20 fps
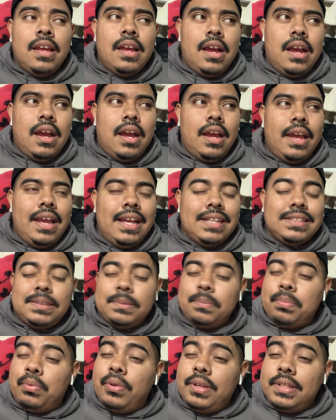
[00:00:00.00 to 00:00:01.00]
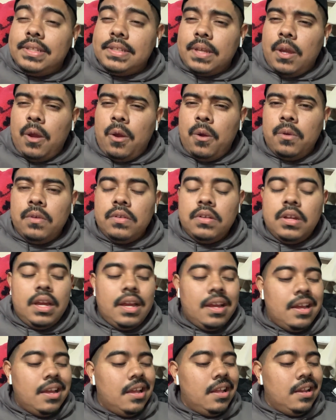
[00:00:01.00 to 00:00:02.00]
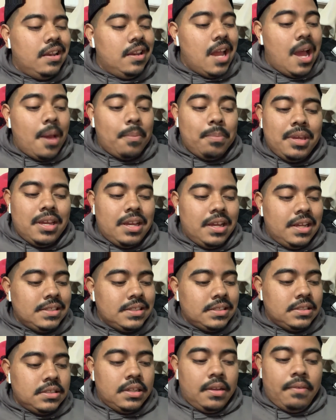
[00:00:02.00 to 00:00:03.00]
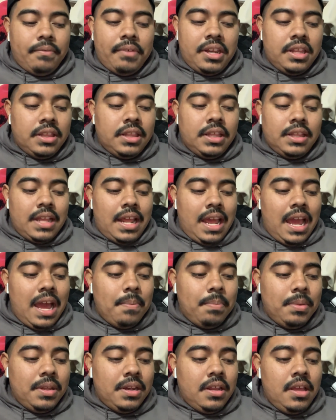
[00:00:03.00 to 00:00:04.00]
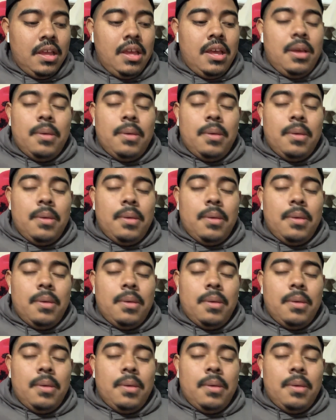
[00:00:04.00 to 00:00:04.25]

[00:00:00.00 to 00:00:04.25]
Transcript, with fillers: as the points go. Not because of anything that happened,